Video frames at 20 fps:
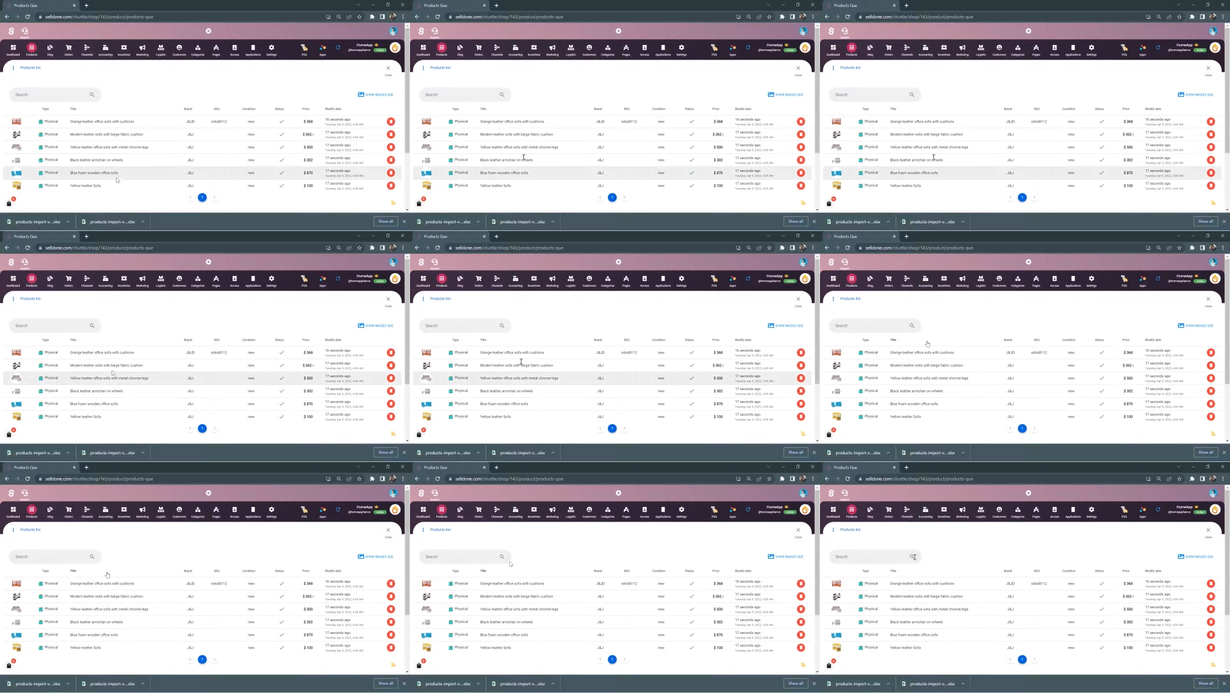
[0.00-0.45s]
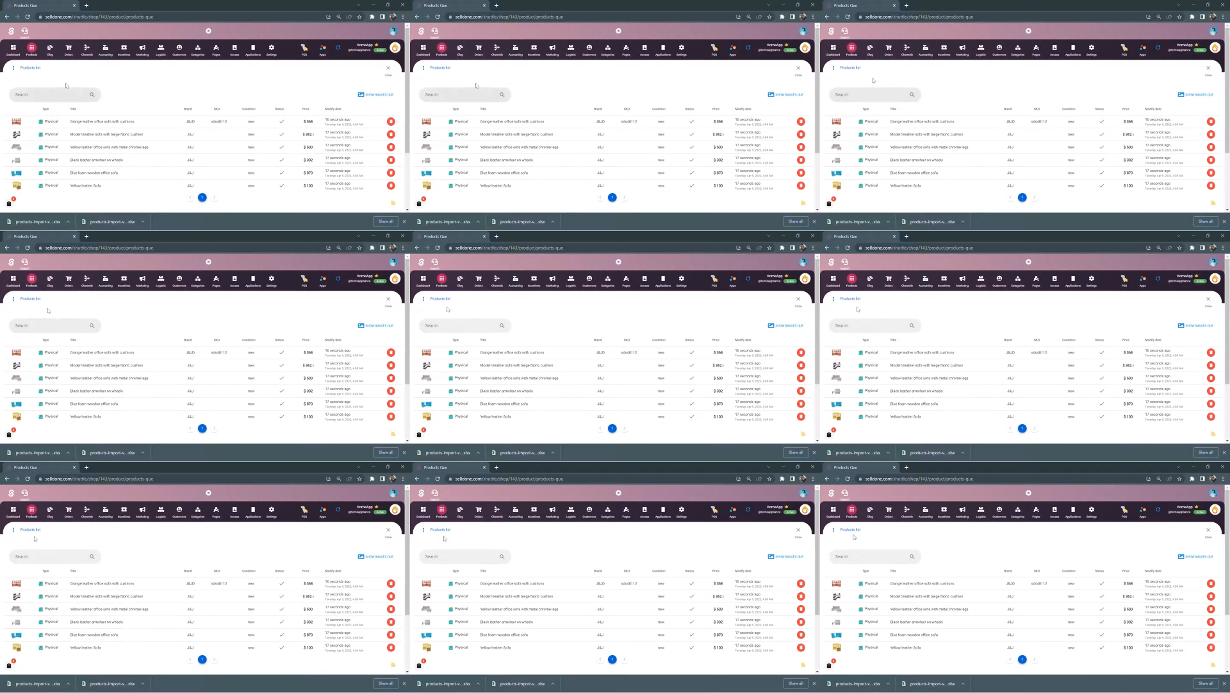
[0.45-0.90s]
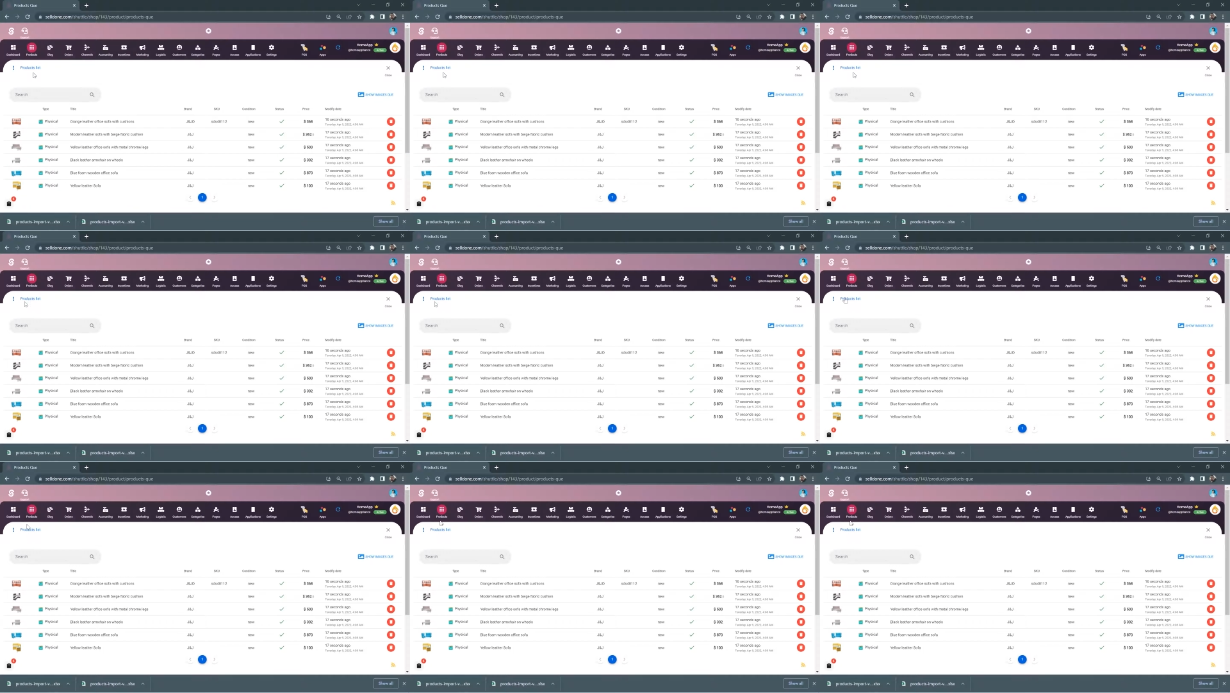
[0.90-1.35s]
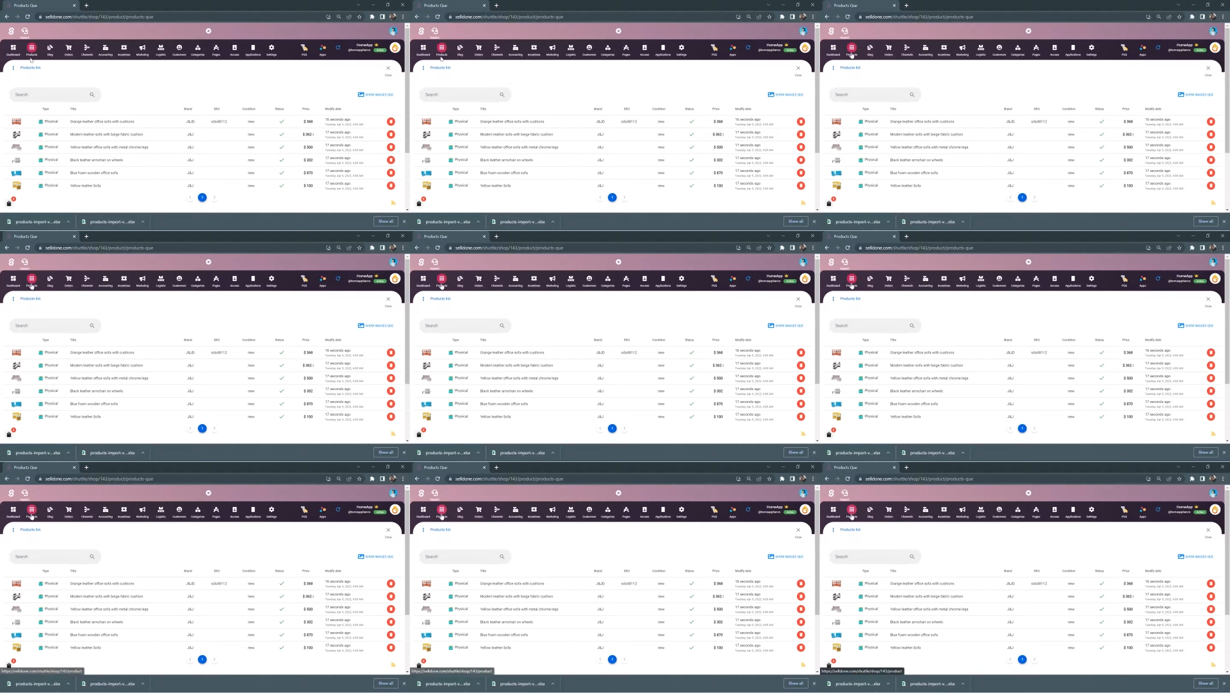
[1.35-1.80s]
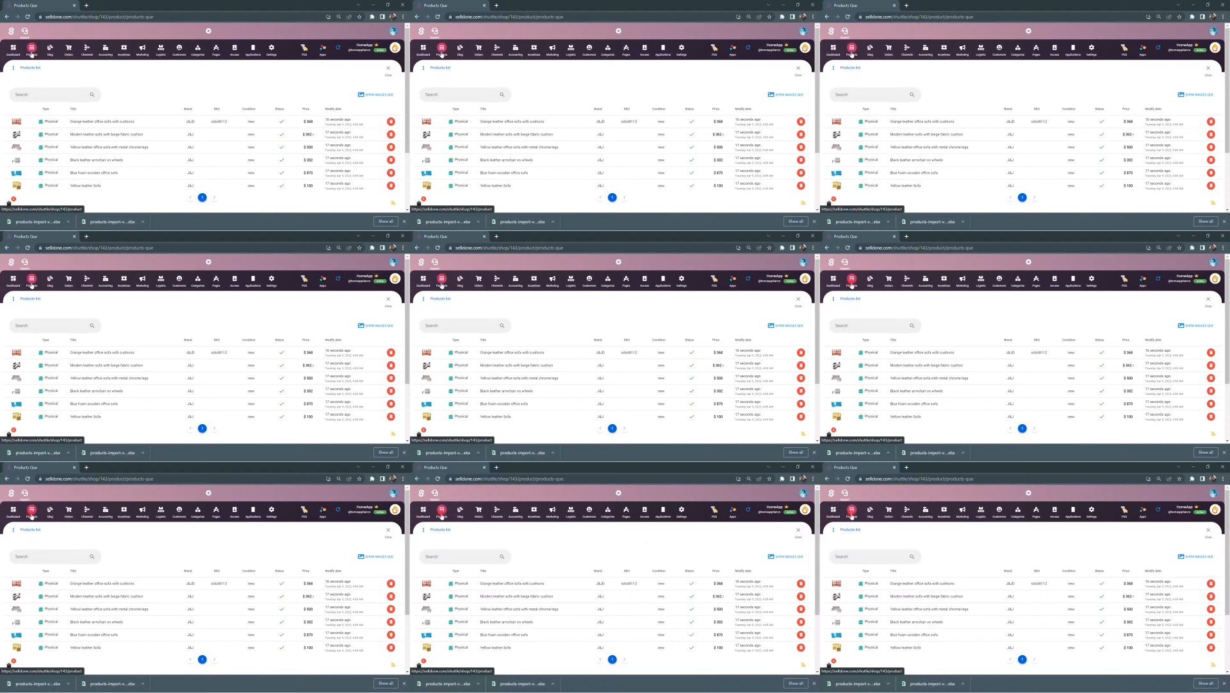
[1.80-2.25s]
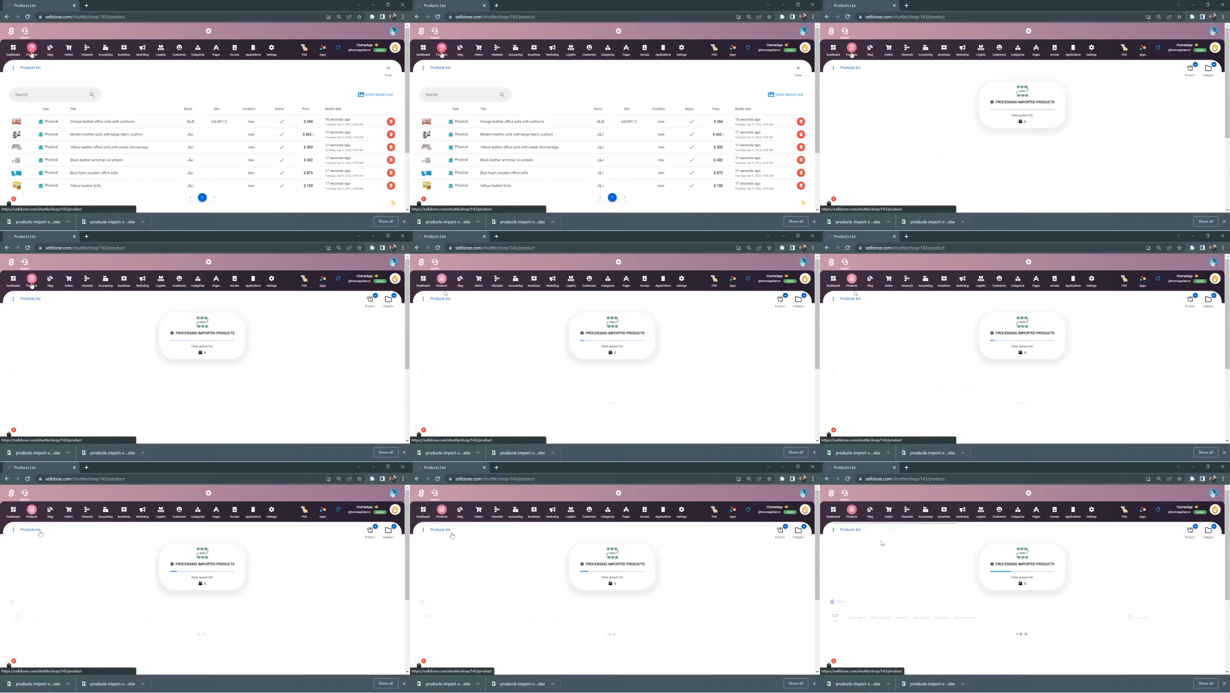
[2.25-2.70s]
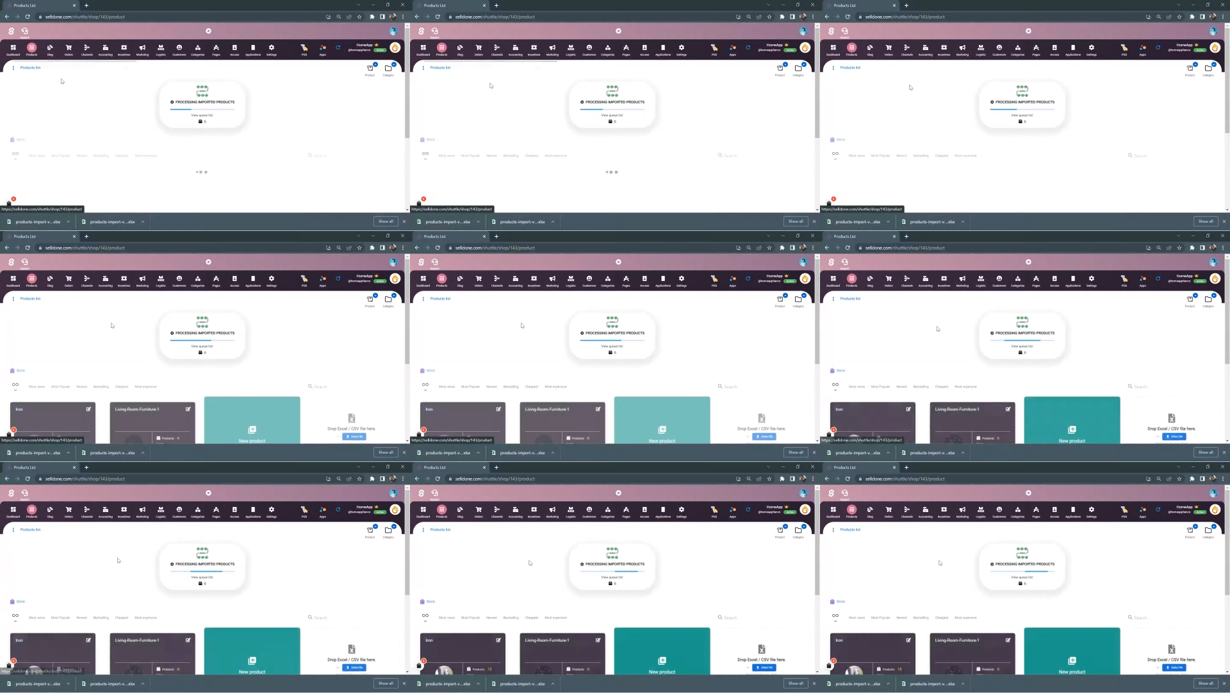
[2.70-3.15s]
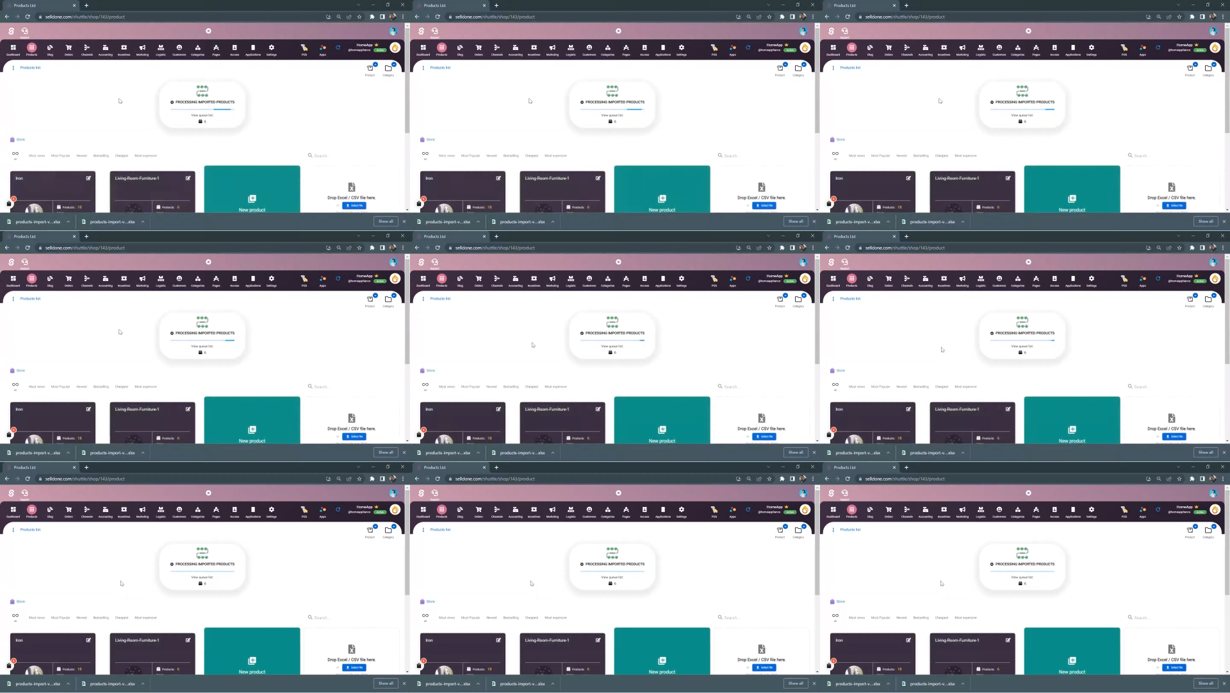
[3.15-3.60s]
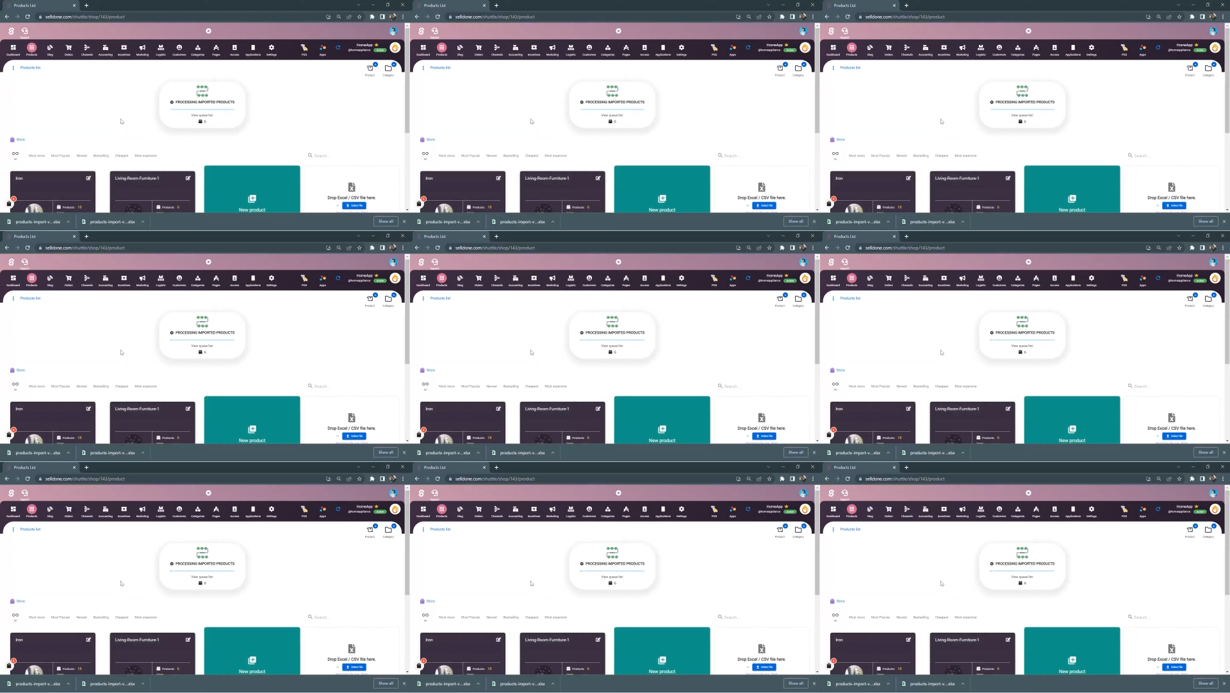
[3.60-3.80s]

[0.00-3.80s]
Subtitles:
No face is visible, so there are no lips to read.